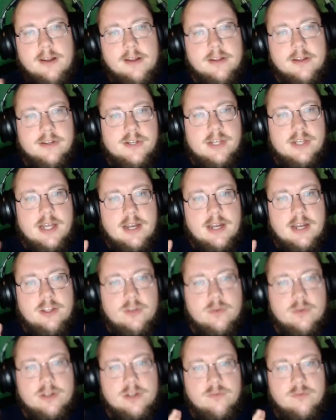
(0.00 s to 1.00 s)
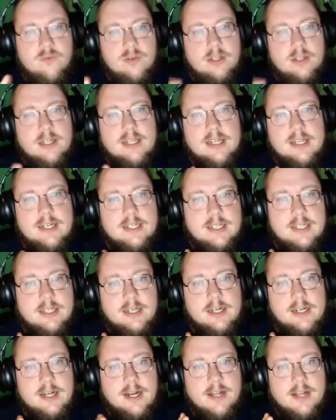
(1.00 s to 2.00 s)
is that you can relate to
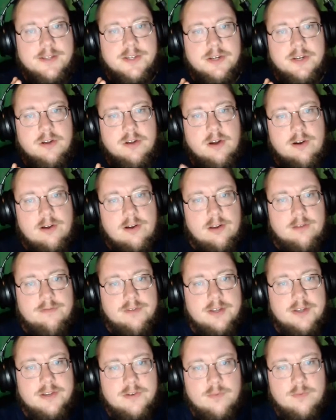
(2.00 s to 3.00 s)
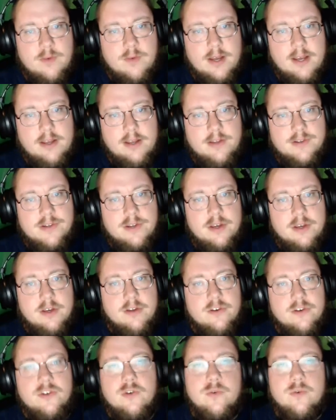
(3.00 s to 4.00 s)
the gods in all of these ways
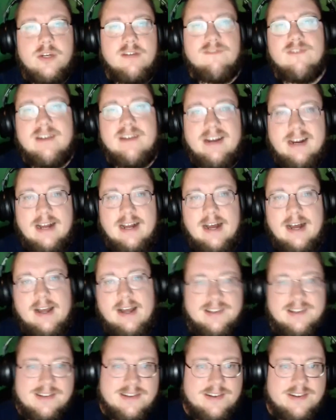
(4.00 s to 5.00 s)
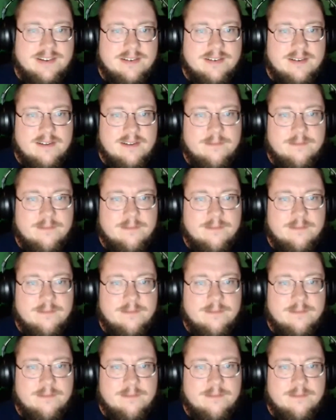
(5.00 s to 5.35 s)
to different gods.